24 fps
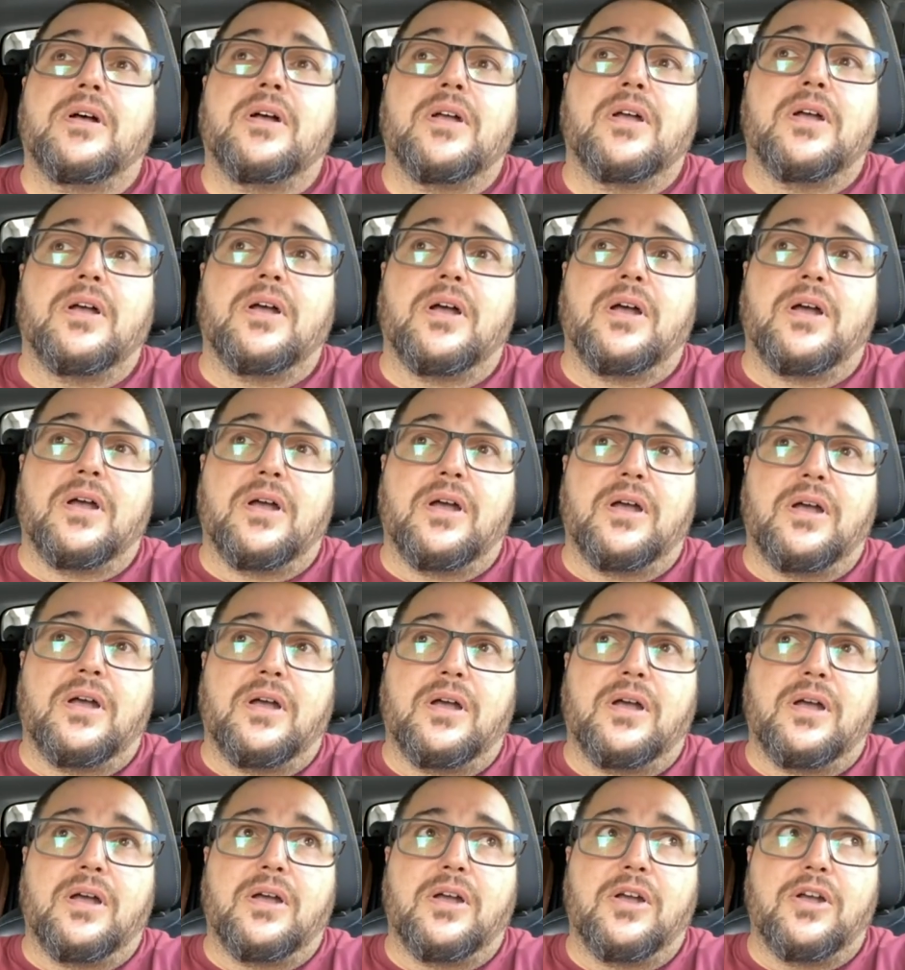
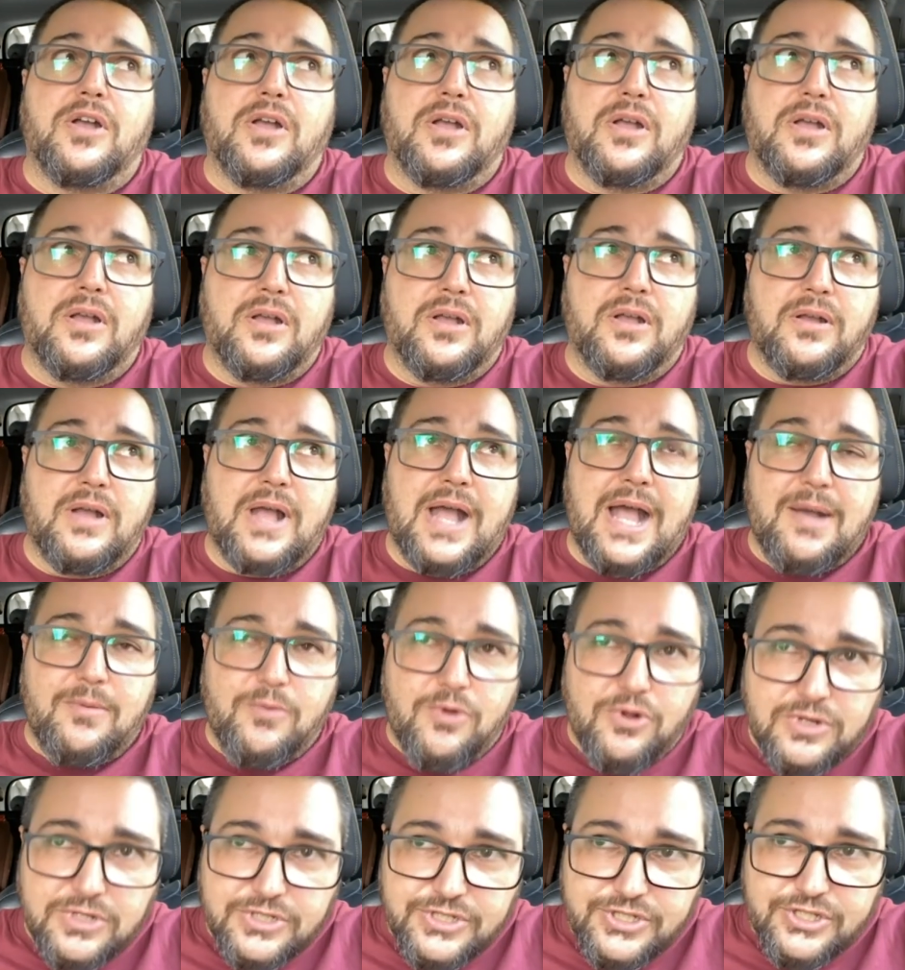I'm
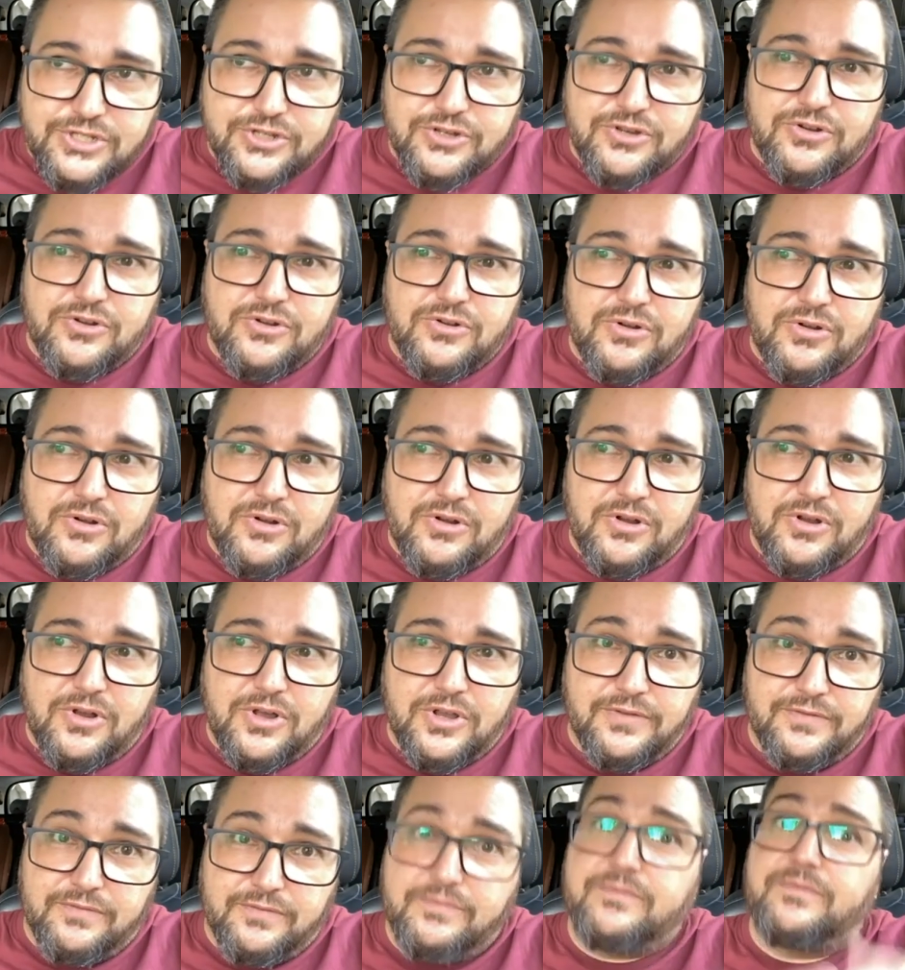also
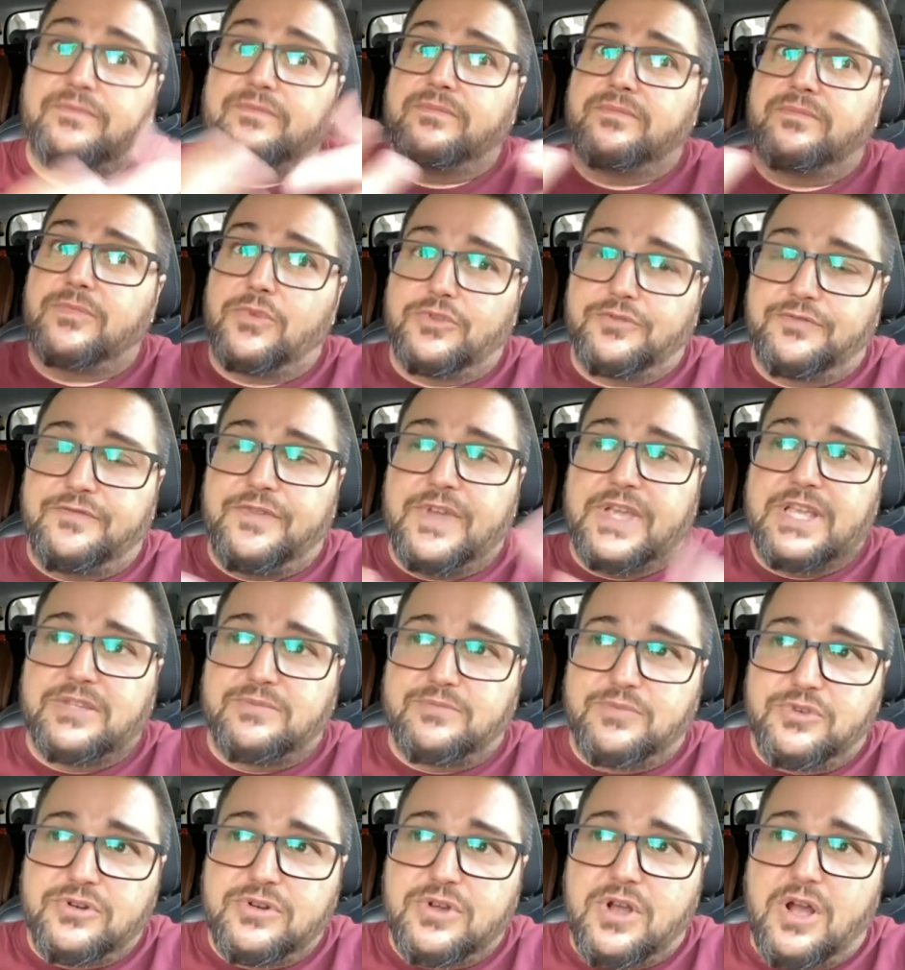on
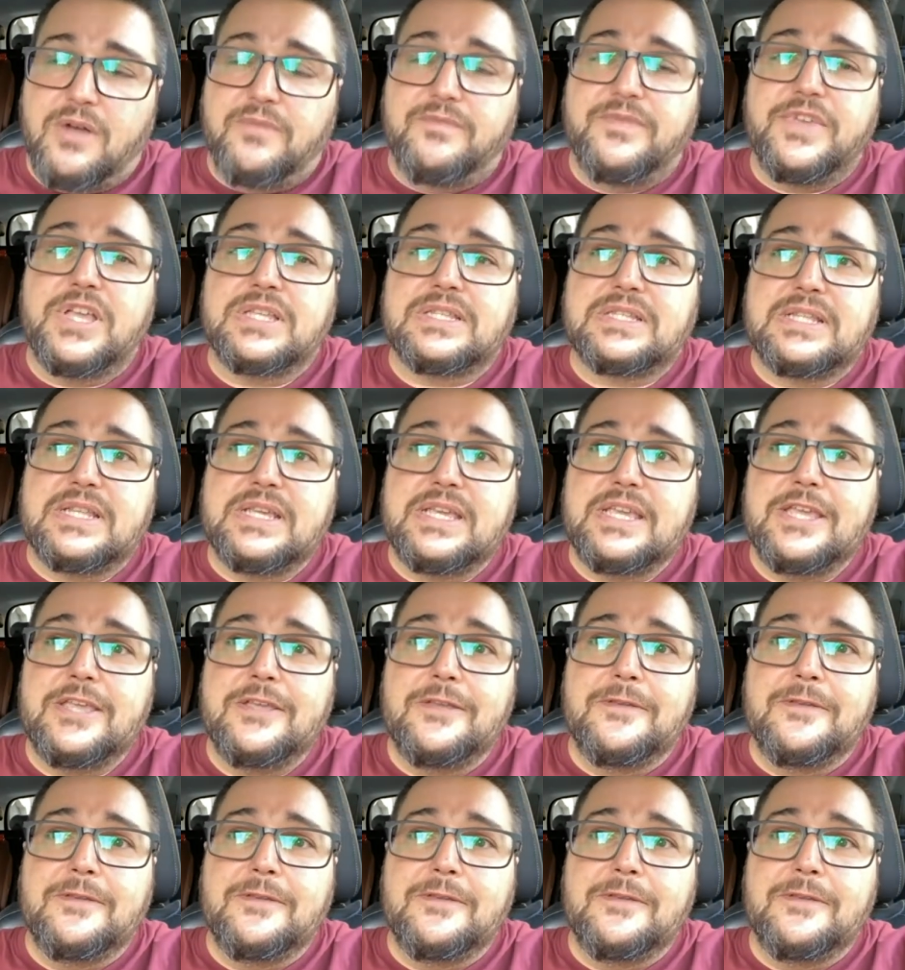Facebook, obviously.